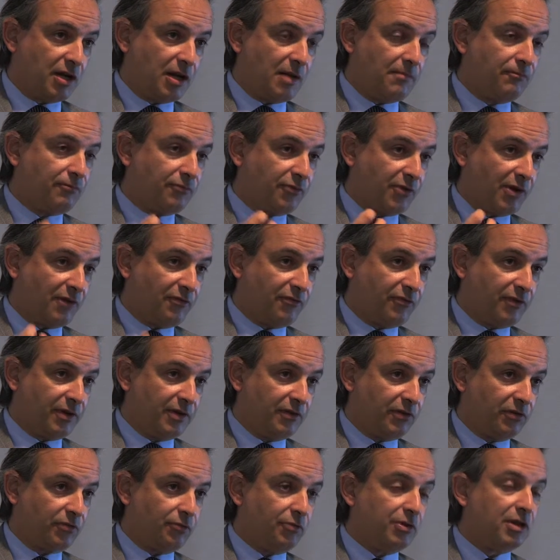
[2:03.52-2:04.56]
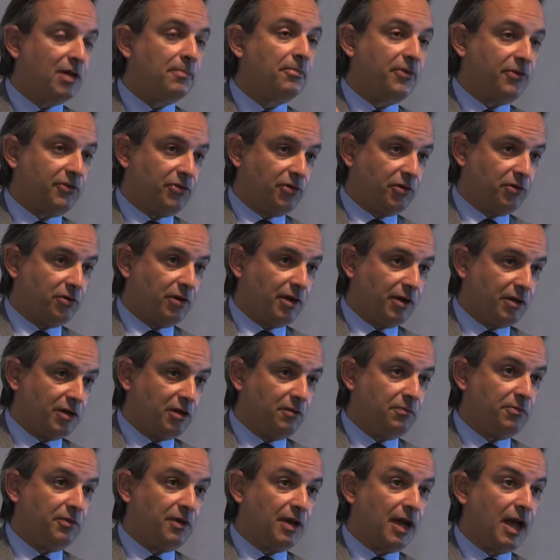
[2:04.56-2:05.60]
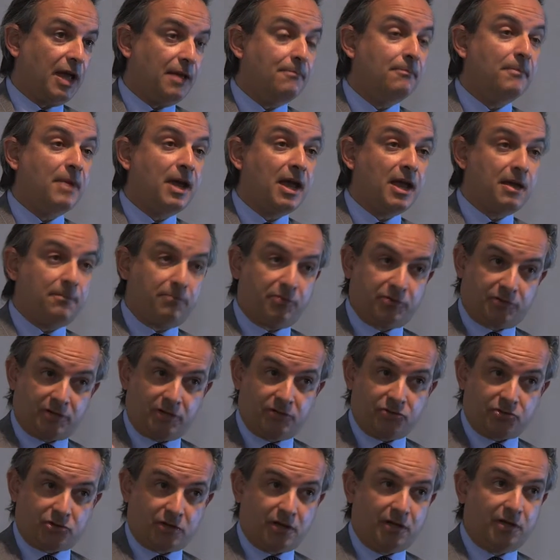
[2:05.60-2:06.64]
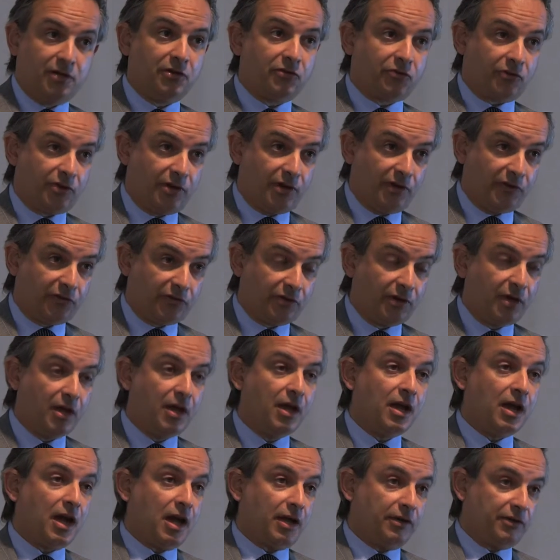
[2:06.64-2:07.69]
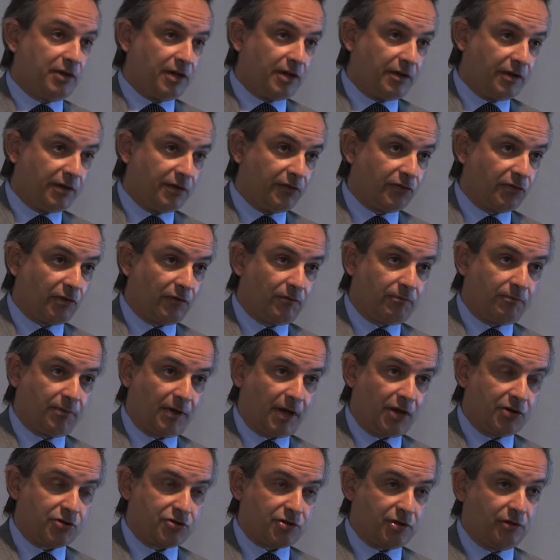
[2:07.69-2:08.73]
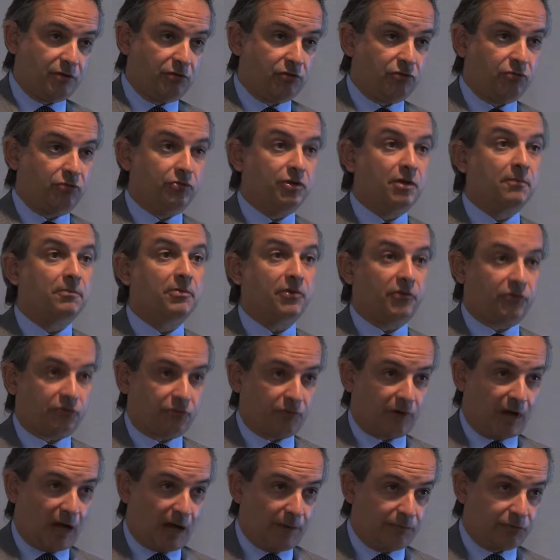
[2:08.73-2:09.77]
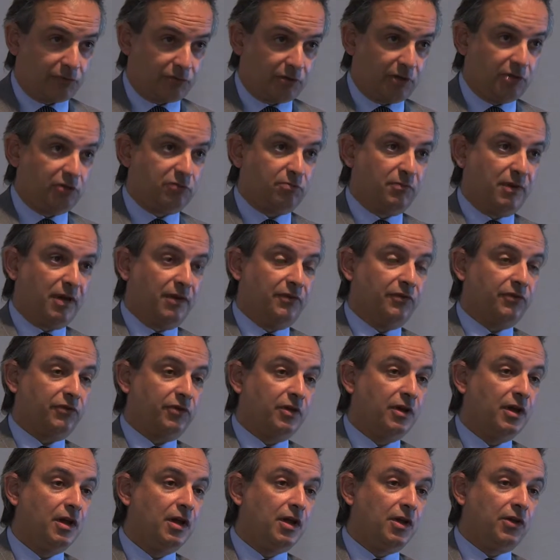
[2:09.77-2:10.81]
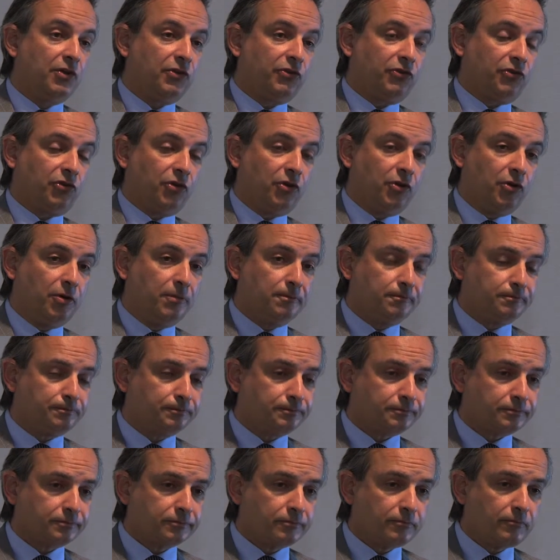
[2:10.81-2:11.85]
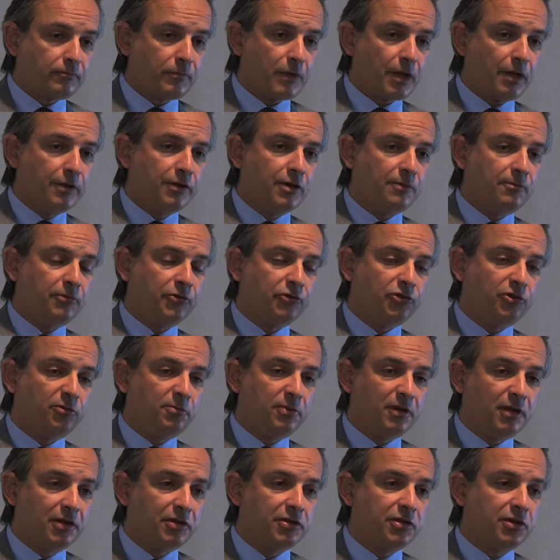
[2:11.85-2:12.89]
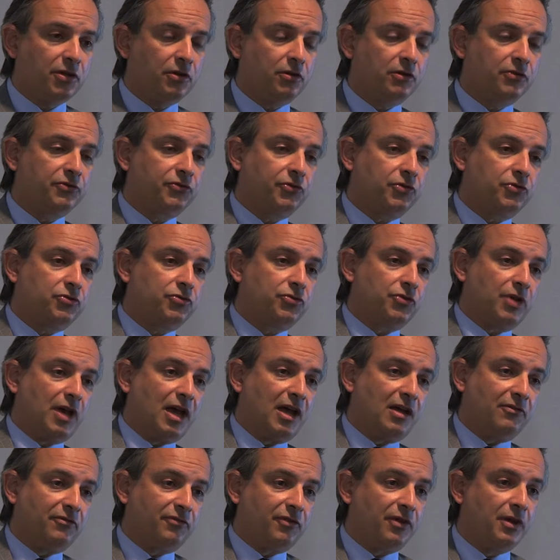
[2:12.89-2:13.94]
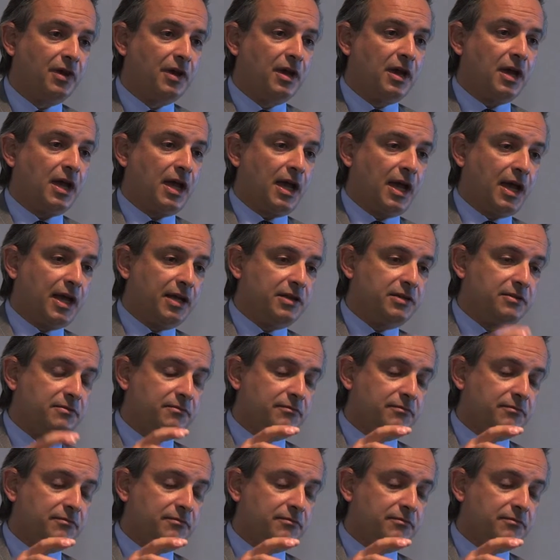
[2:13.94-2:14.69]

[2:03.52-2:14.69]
and preference with a particular DPI may potentially increase adherence of patients to the prescribed treatment. So the possibility also to have a